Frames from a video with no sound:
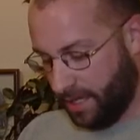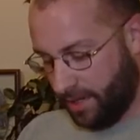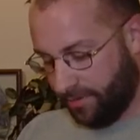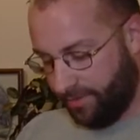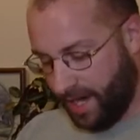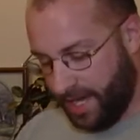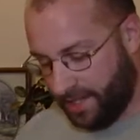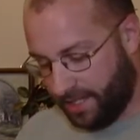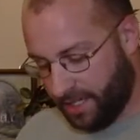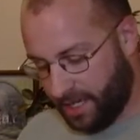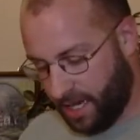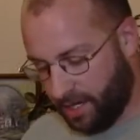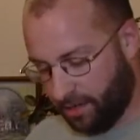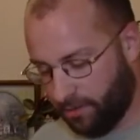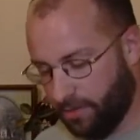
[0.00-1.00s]
Faith
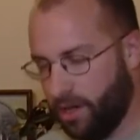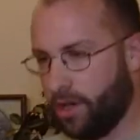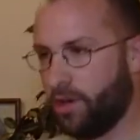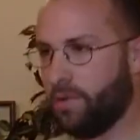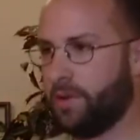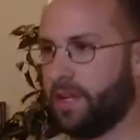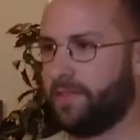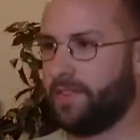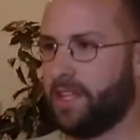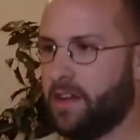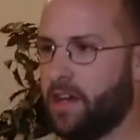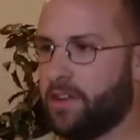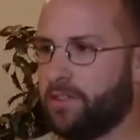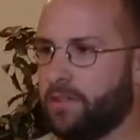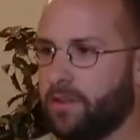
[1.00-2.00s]
cannot grow if the
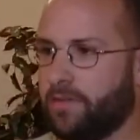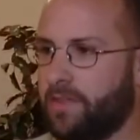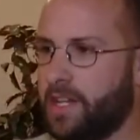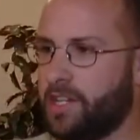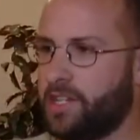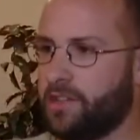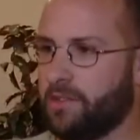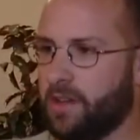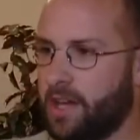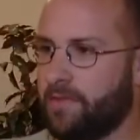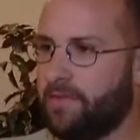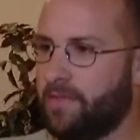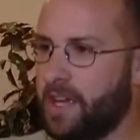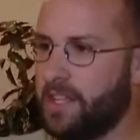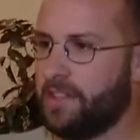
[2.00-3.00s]
author and finisher
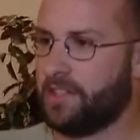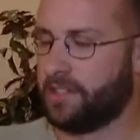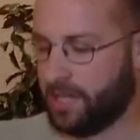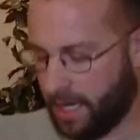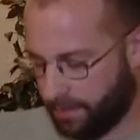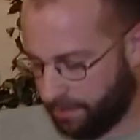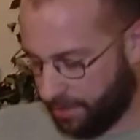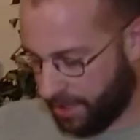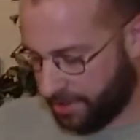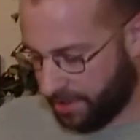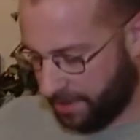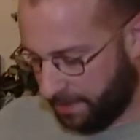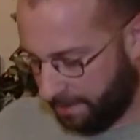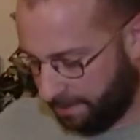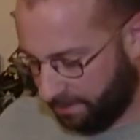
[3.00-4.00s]
of faith is not
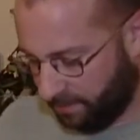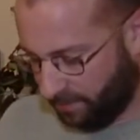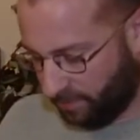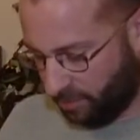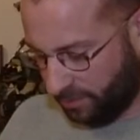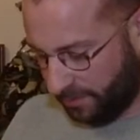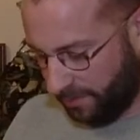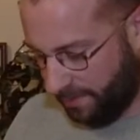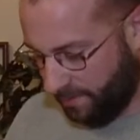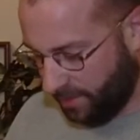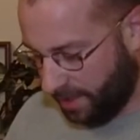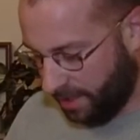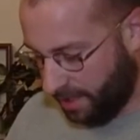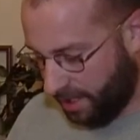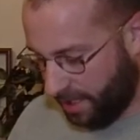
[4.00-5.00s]
present.
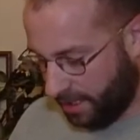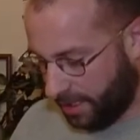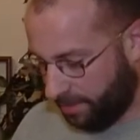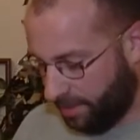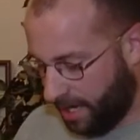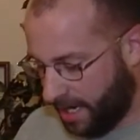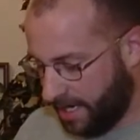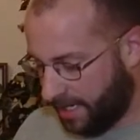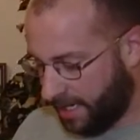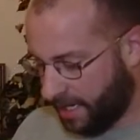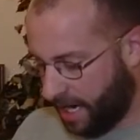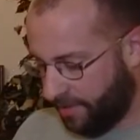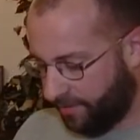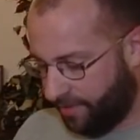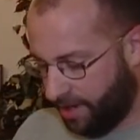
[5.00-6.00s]
The body
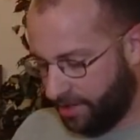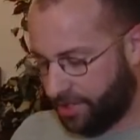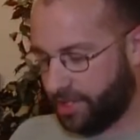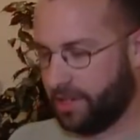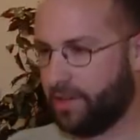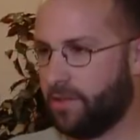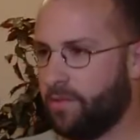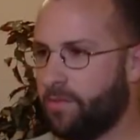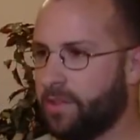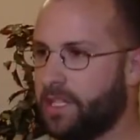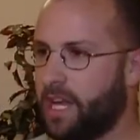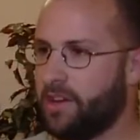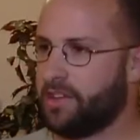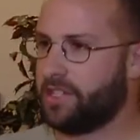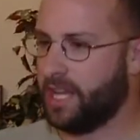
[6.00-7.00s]
cannot function
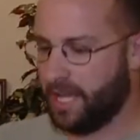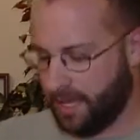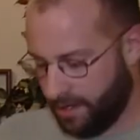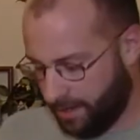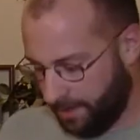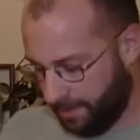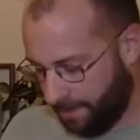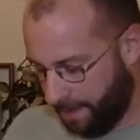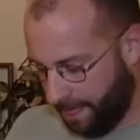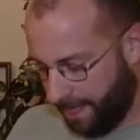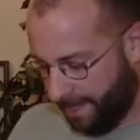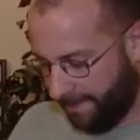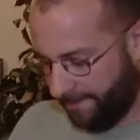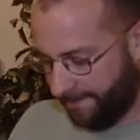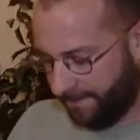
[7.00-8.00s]
without its head.
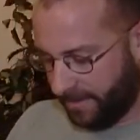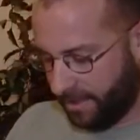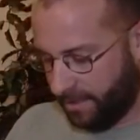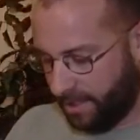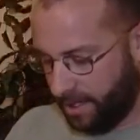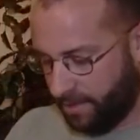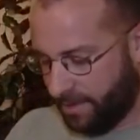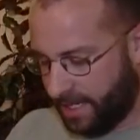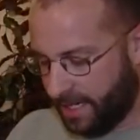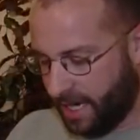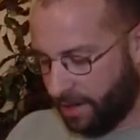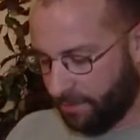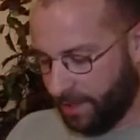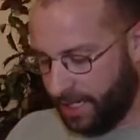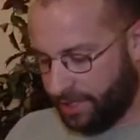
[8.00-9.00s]
We
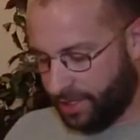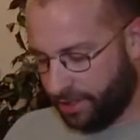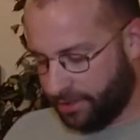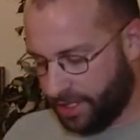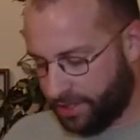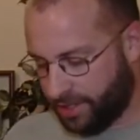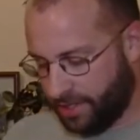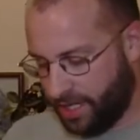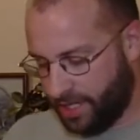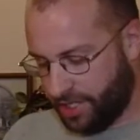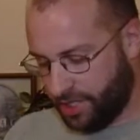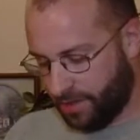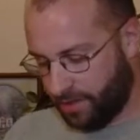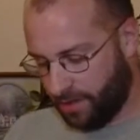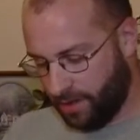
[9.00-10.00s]
cannot reach our
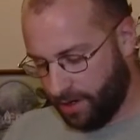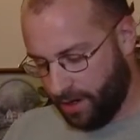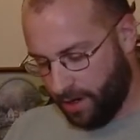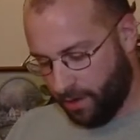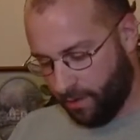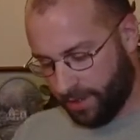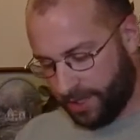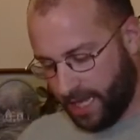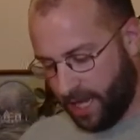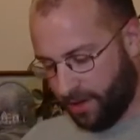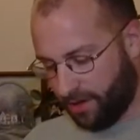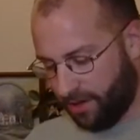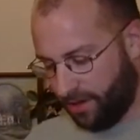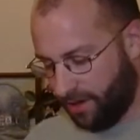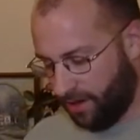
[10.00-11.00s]
destination
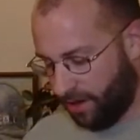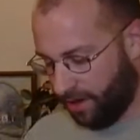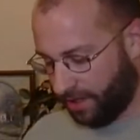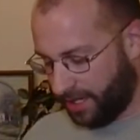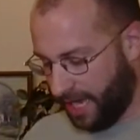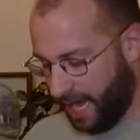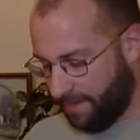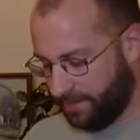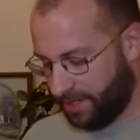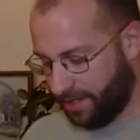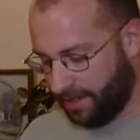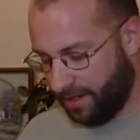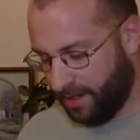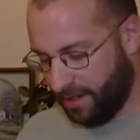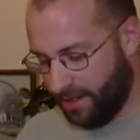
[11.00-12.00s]
without our
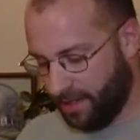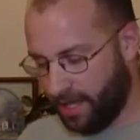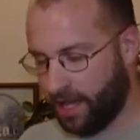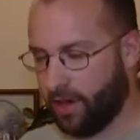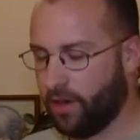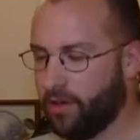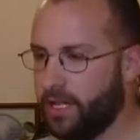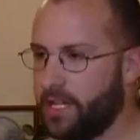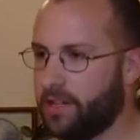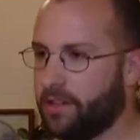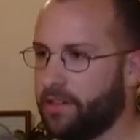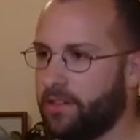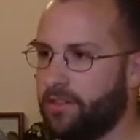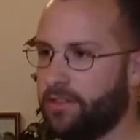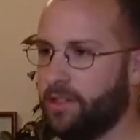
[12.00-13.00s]
captain and our
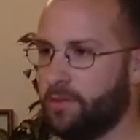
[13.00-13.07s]
leader.